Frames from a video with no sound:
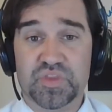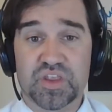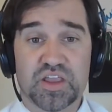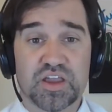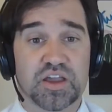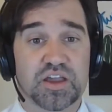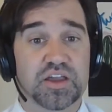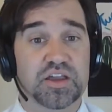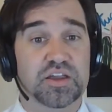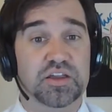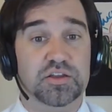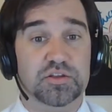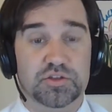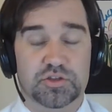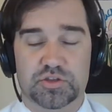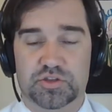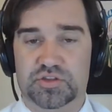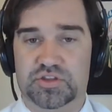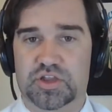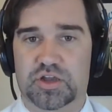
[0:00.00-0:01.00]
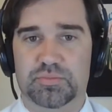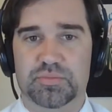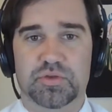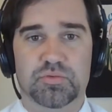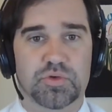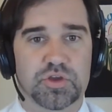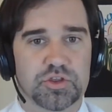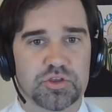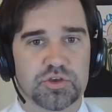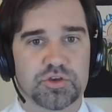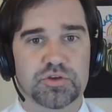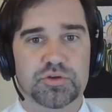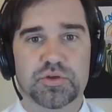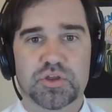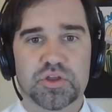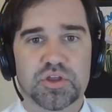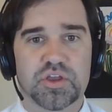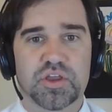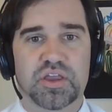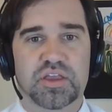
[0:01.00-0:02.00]
uh, tell me what your,
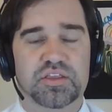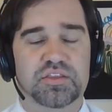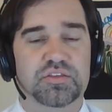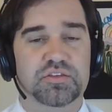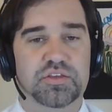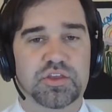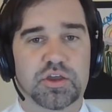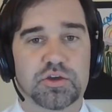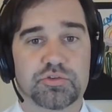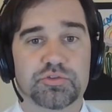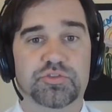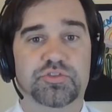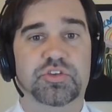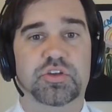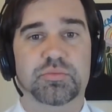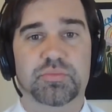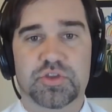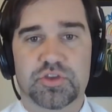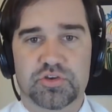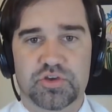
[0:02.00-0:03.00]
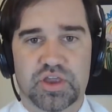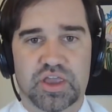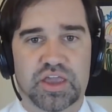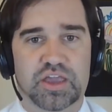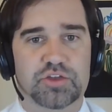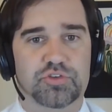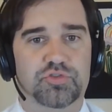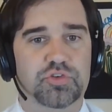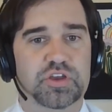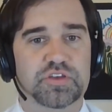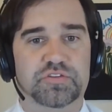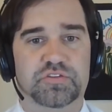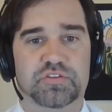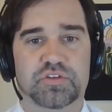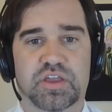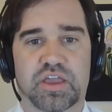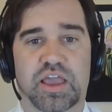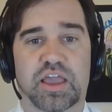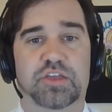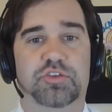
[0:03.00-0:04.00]
you know, send me your address,
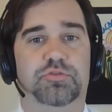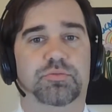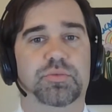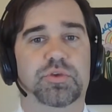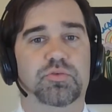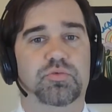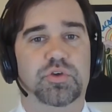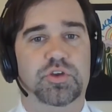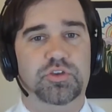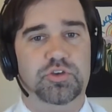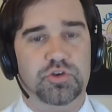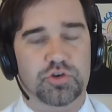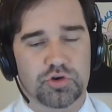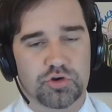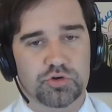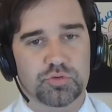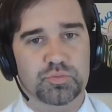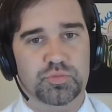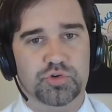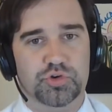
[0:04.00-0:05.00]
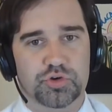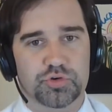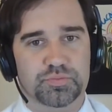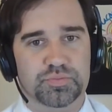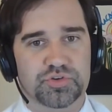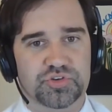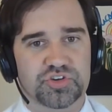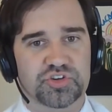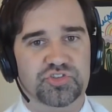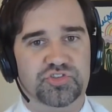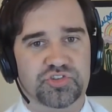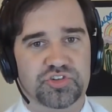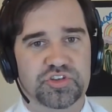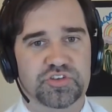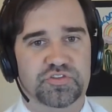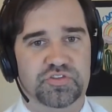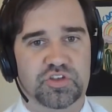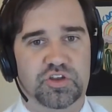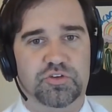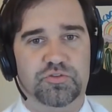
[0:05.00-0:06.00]
ask me what your home could potentially
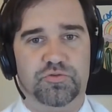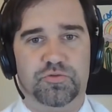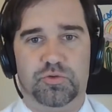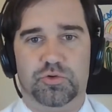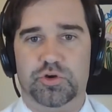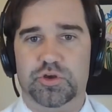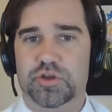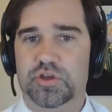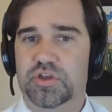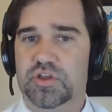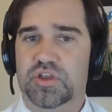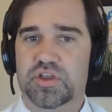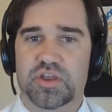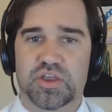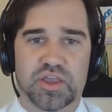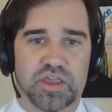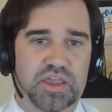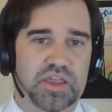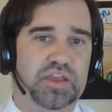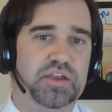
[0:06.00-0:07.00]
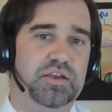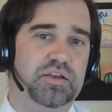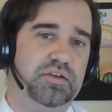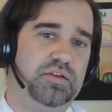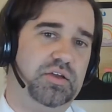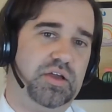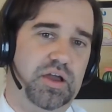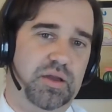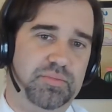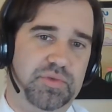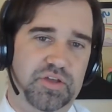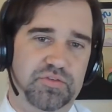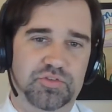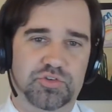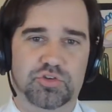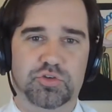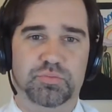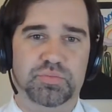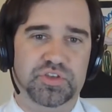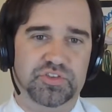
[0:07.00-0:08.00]
sell for, and I'm never
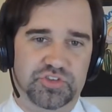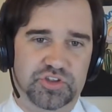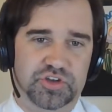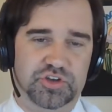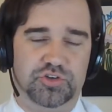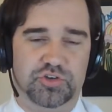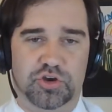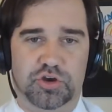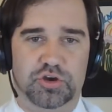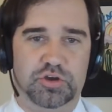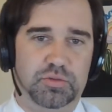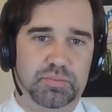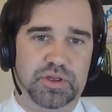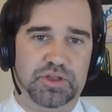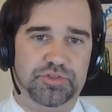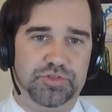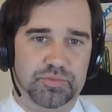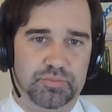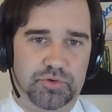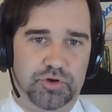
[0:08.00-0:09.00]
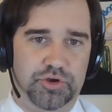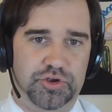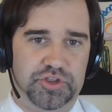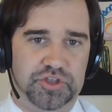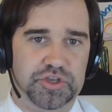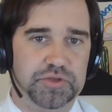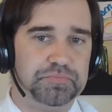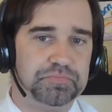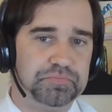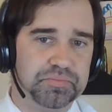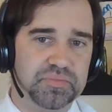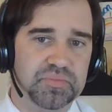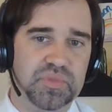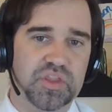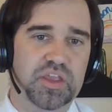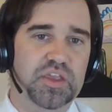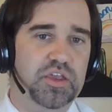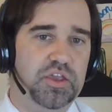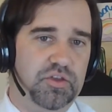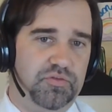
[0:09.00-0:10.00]
too busy to talk about the market.
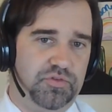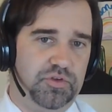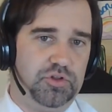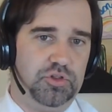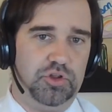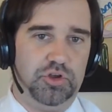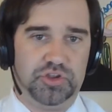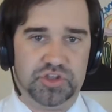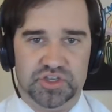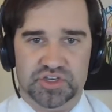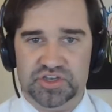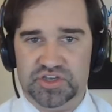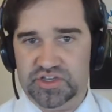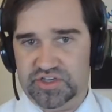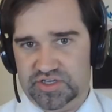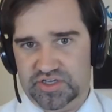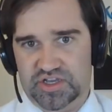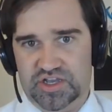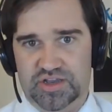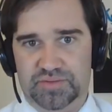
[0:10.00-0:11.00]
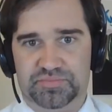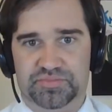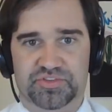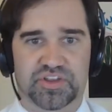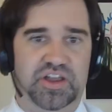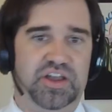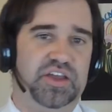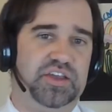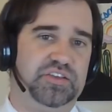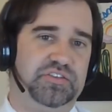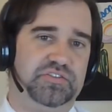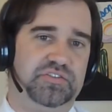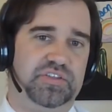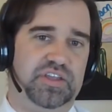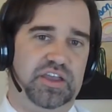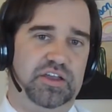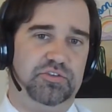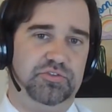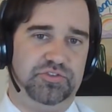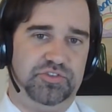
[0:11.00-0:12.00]
If you're looking to upsize,
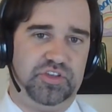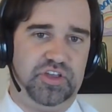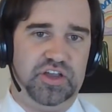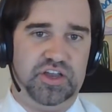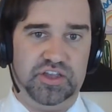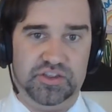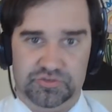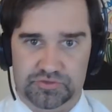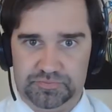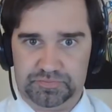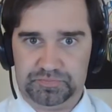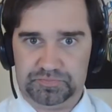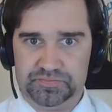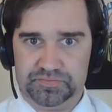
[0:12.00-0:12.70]
downsize,